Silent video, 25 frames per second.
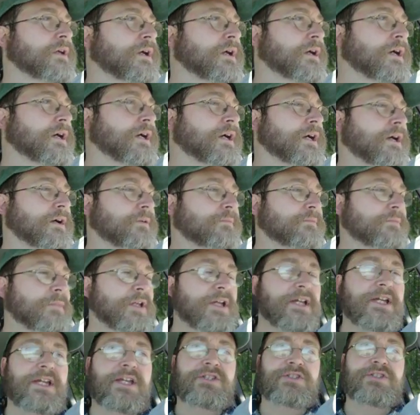um,
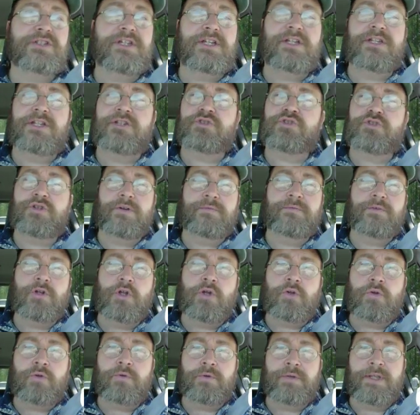like I said, they should have
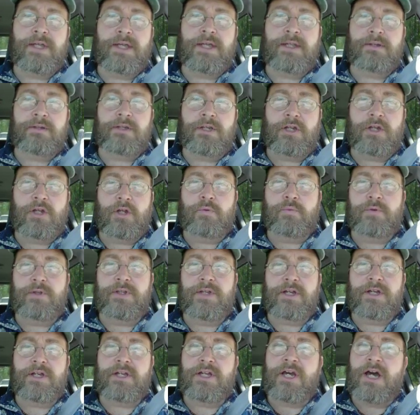known that, you know, with
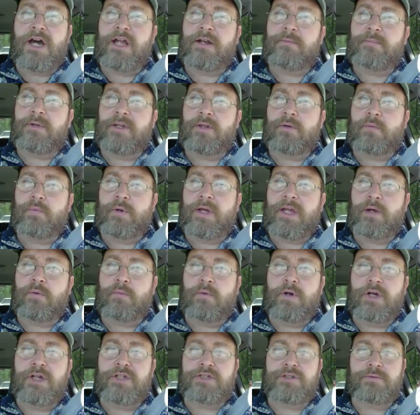the economy the way it
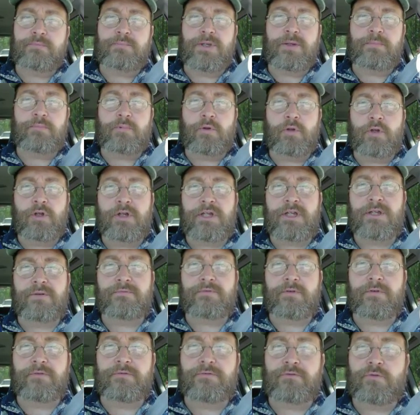was and people looking
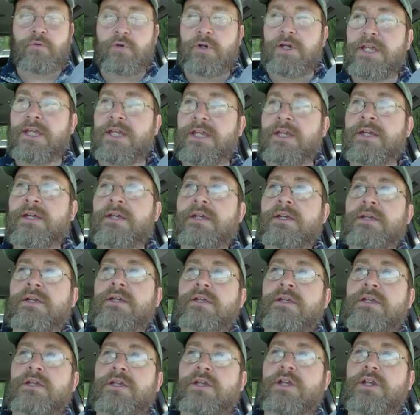for free,
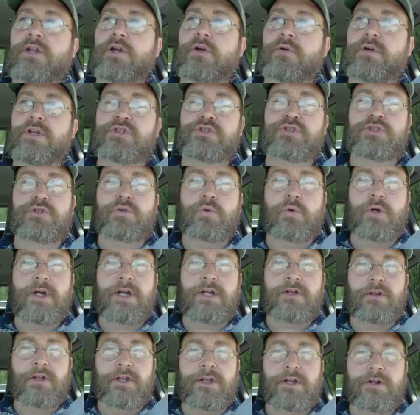you know,
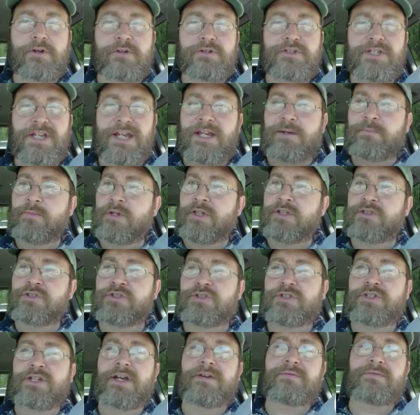historical entertainment and
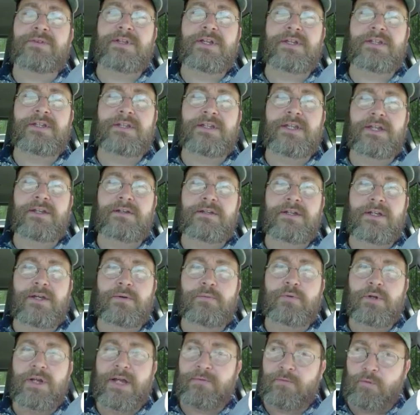stuff, that, that, that
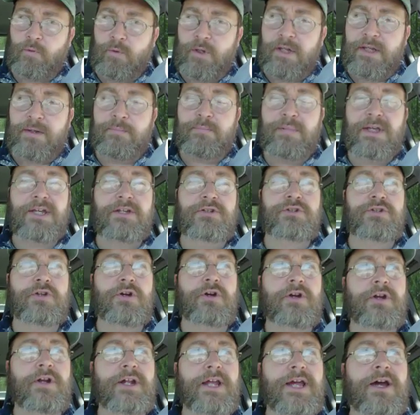would have a really big
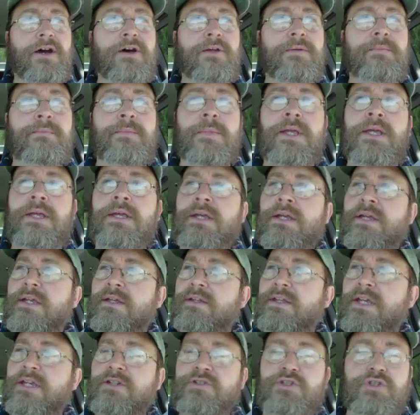turnout,
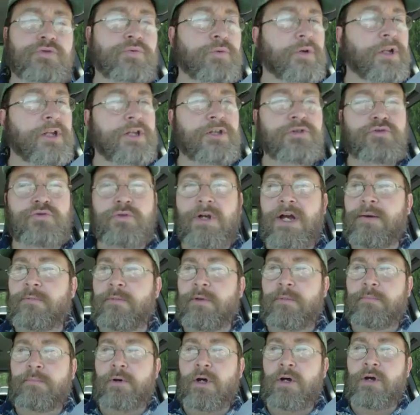and they just really dropped
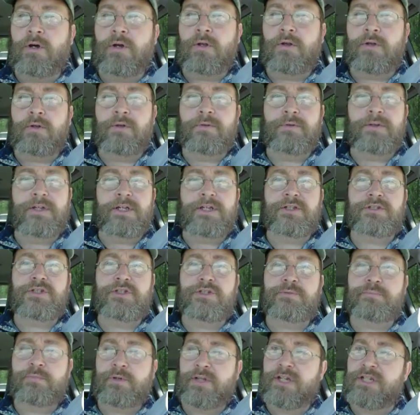the ball on this.
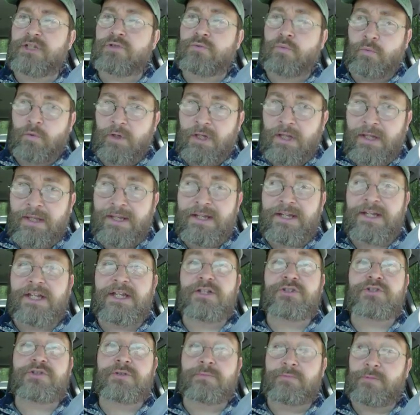This place really
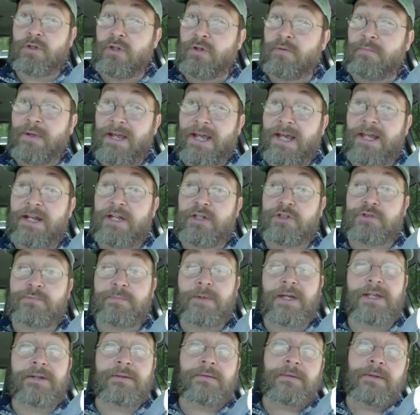needs some new
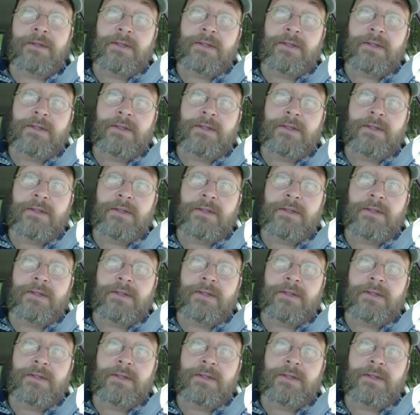management.